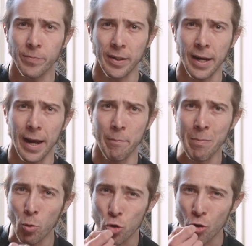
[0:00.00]
I can get a
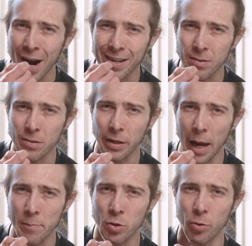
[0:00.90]
bit more dryness that
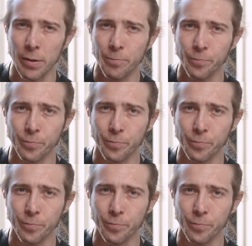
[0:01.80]
comes to it.